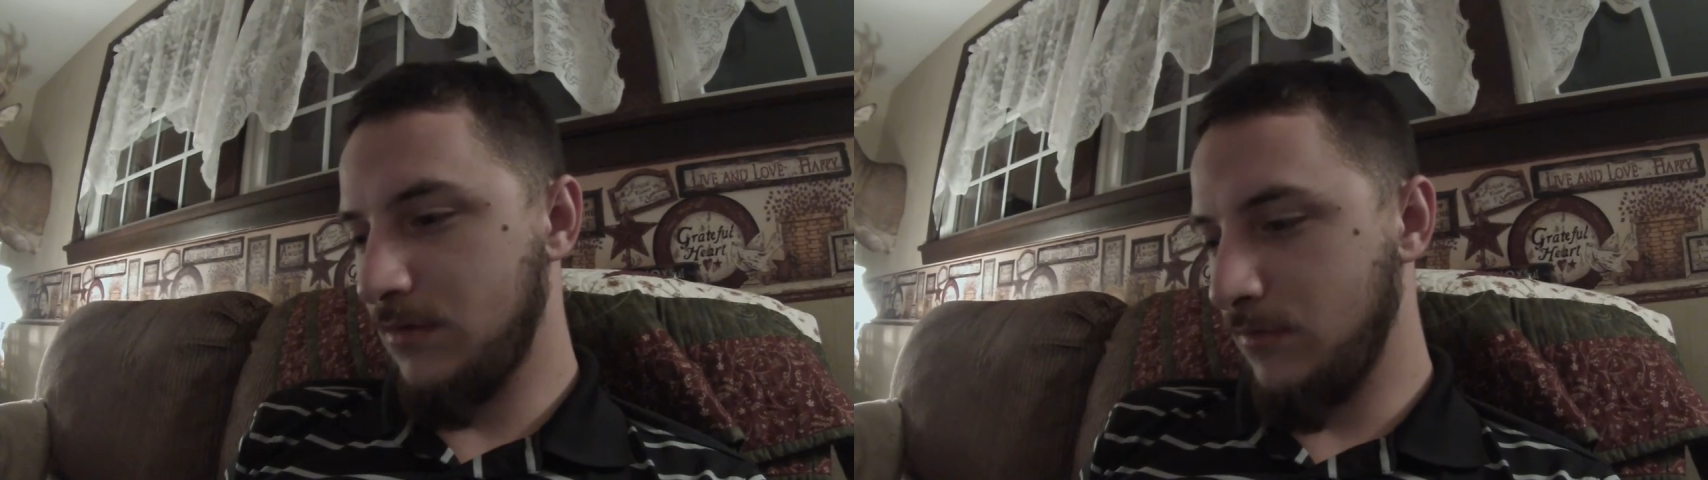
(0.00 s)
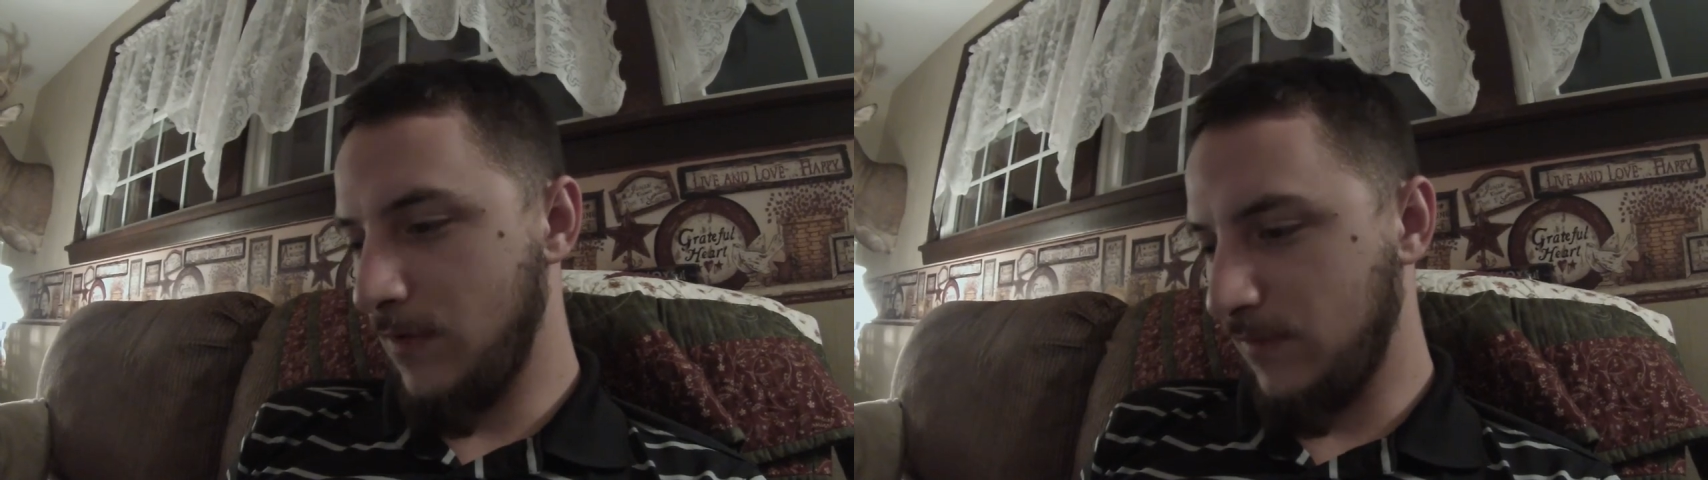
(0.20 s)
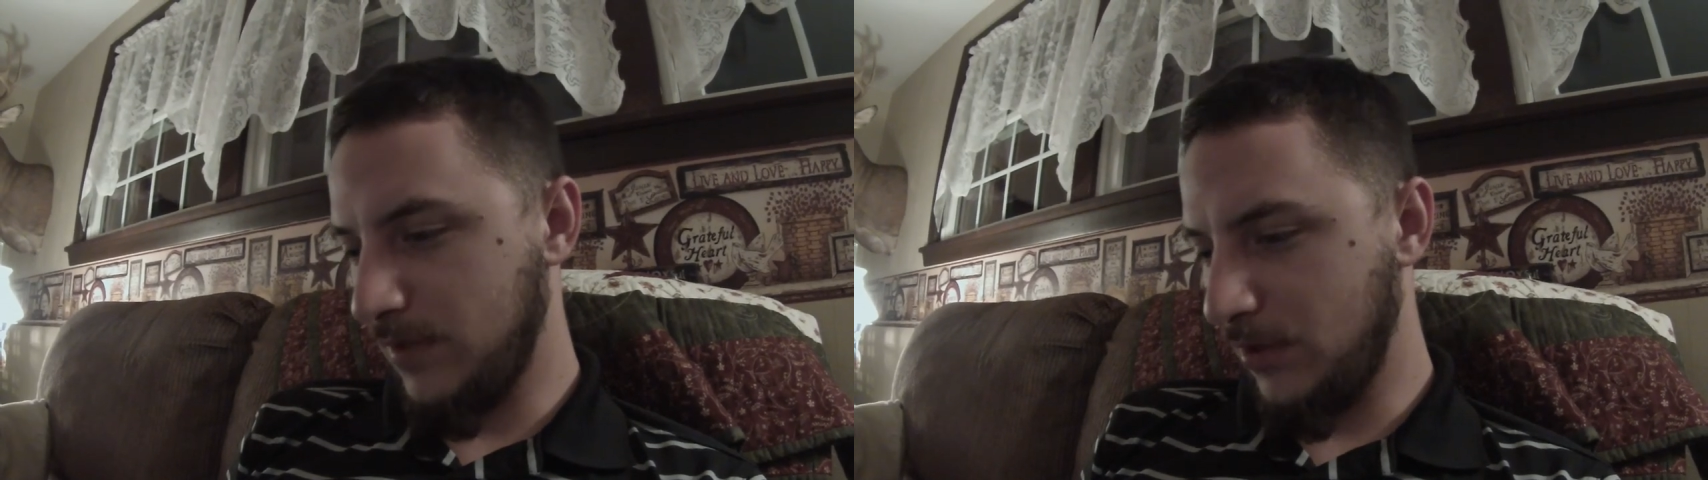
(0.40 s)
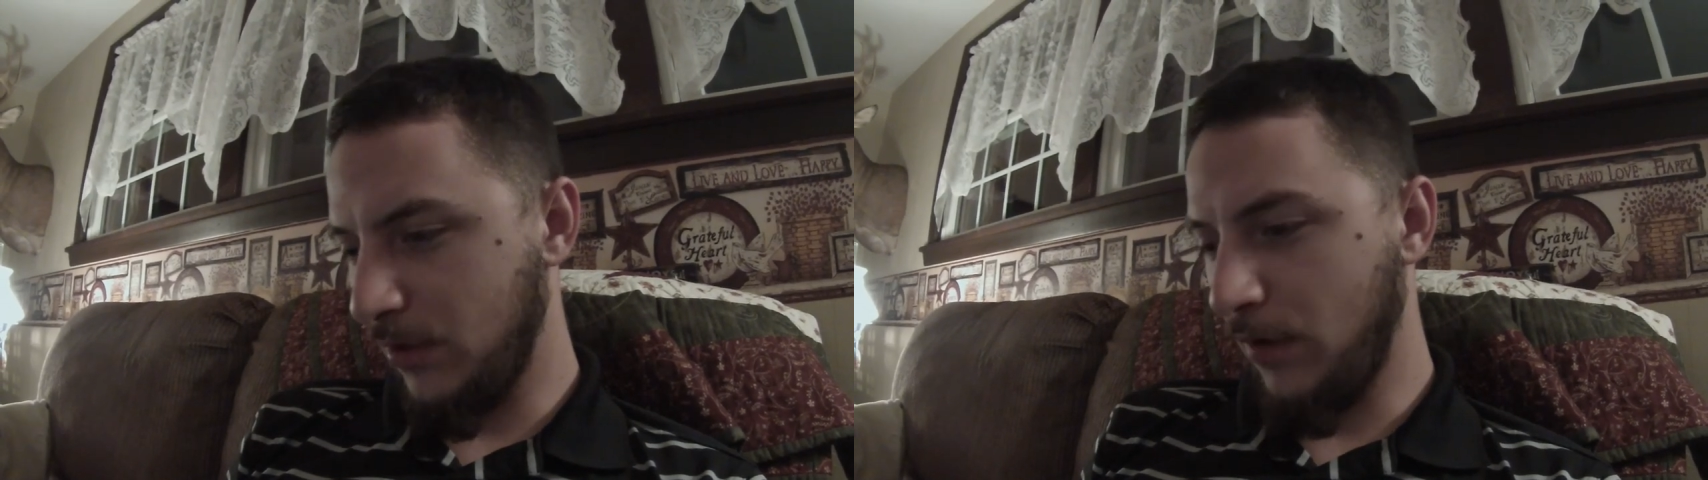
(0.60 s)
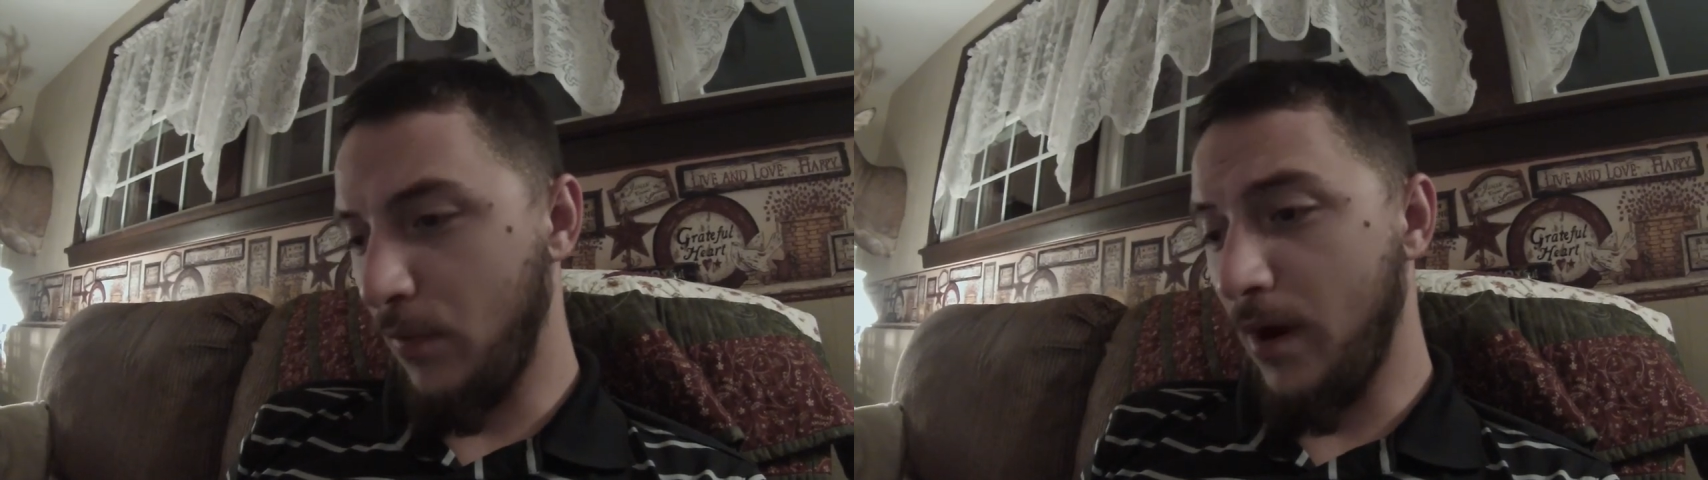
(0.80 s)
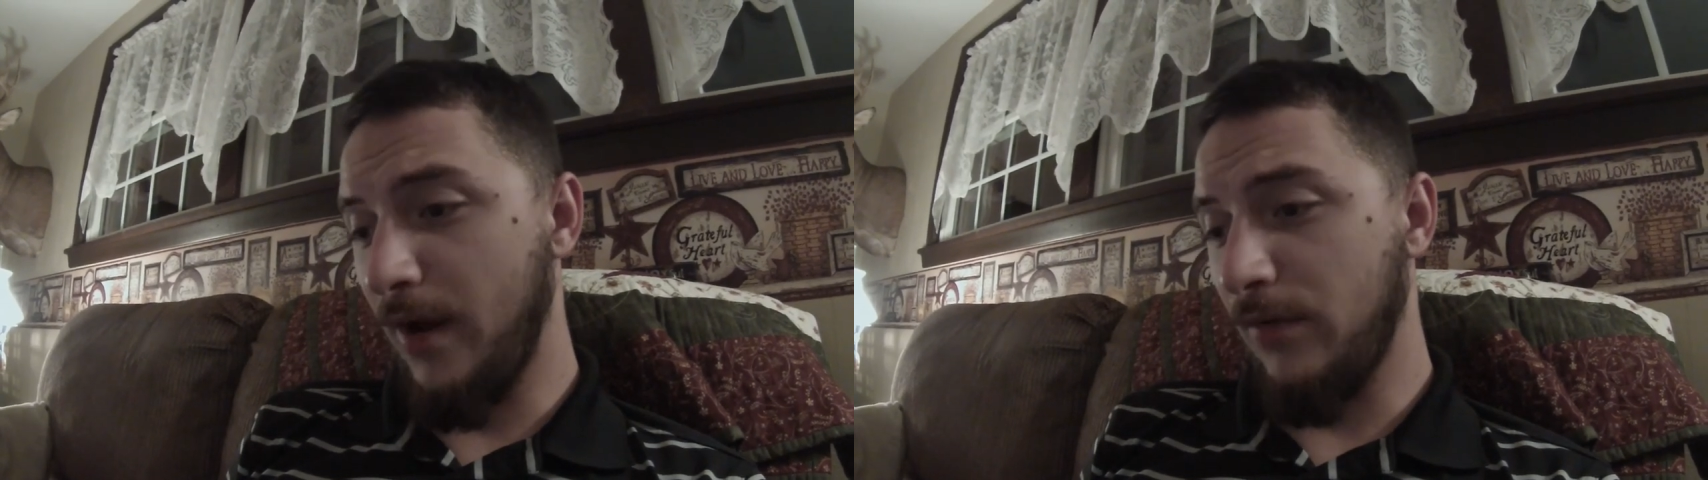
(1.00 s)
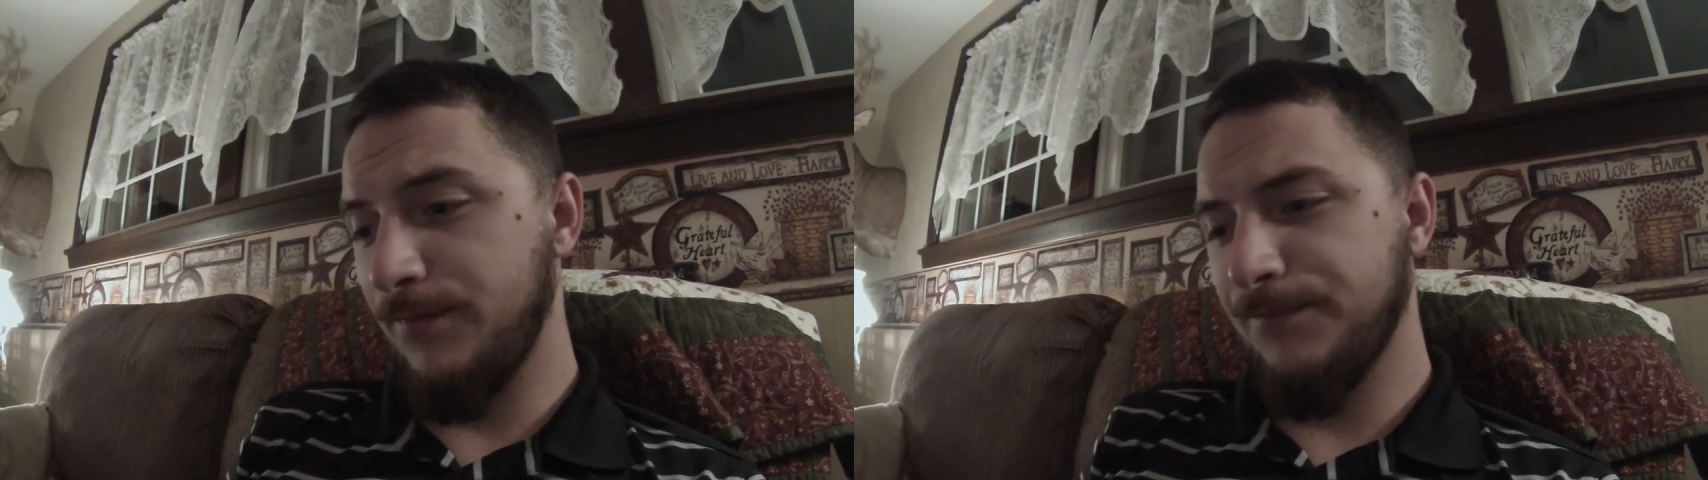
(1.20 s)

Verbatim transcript: We haven't seen her in a while.